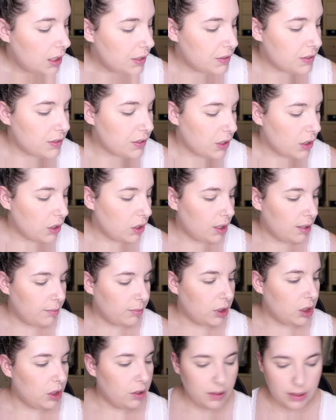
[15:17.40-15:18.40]
So I'm
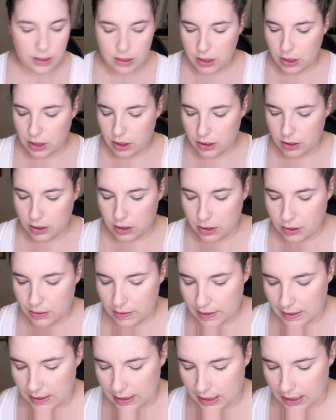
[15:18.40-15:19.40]
going to
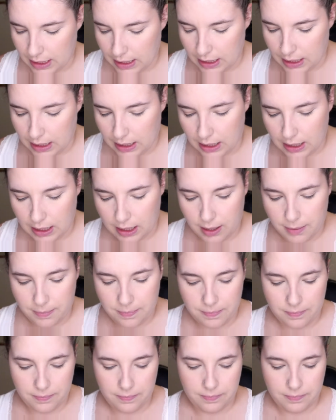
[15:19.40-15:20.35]
use I